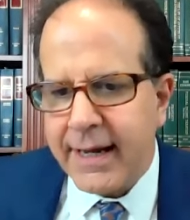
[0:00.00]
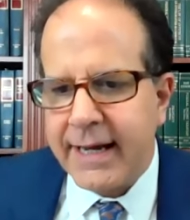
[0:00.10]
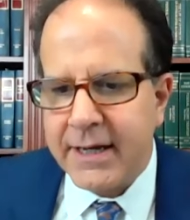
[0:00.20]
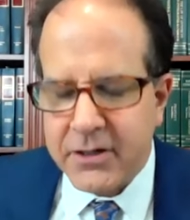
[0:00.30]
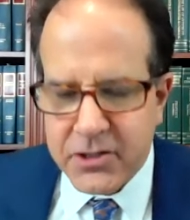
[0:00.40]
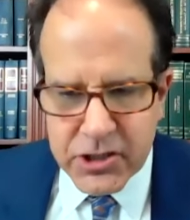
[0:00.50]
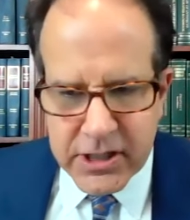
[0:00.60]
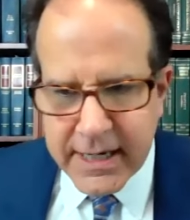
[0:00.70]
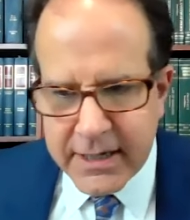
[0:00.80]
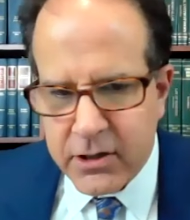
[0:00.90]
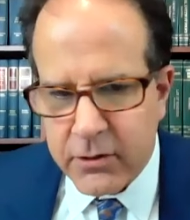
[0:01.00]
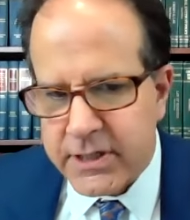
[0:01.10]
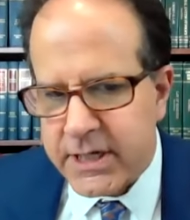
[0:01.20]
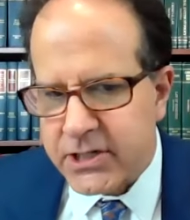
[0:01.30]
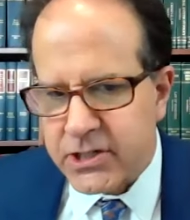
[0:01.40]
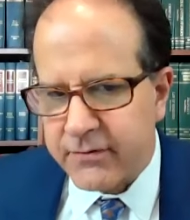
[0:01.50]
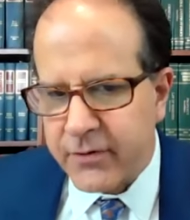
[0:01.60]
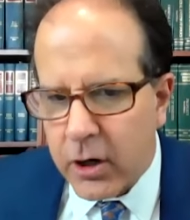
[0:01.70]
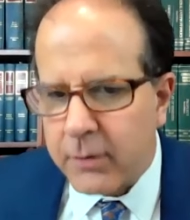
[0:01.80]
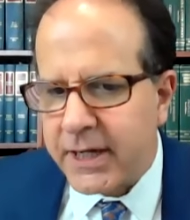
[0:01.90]
and she had no intention of
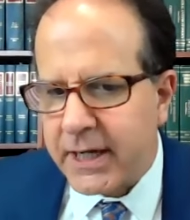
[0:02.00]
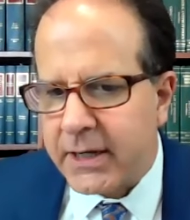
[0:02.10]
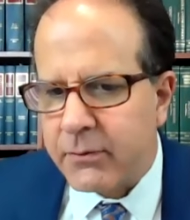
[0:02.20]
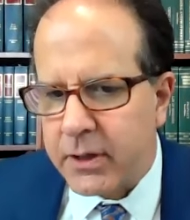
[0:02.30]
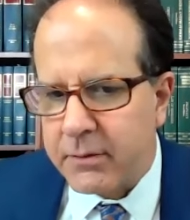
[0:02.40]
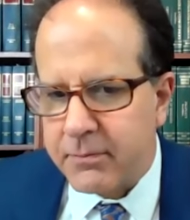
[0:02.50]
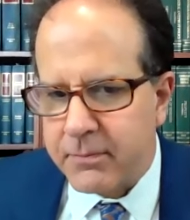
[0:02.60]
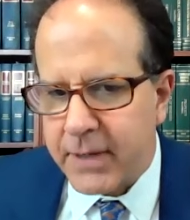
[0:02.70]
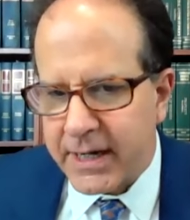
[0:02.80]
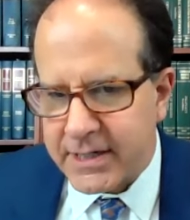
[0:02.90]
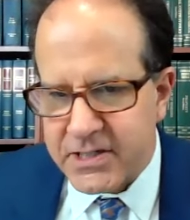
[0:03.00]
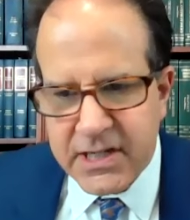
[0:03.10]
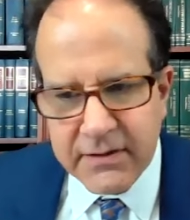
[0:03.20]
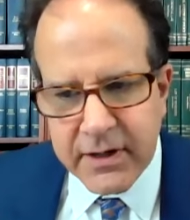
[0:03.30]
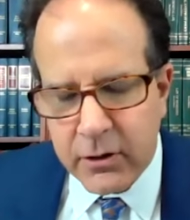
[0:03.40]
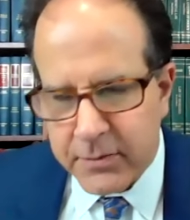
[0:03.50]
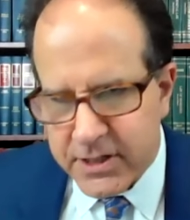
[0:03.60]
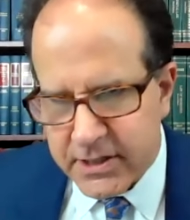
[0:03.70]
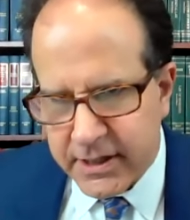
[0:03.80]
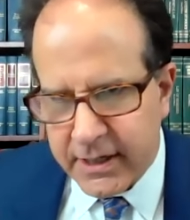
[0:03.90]
harming anyone by deceiving or
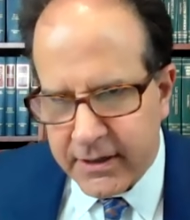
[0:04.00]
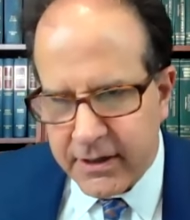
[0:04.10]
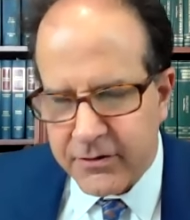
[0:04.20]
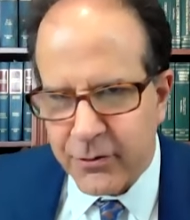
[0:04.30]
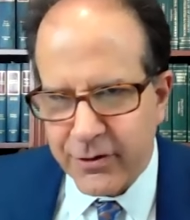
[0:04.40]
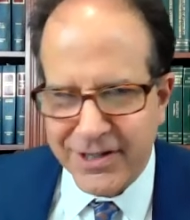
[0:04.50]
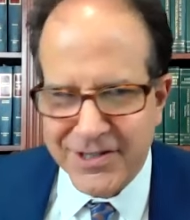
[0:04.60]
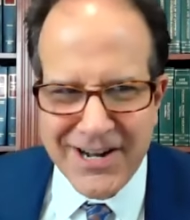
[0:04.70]
misleading the authorities.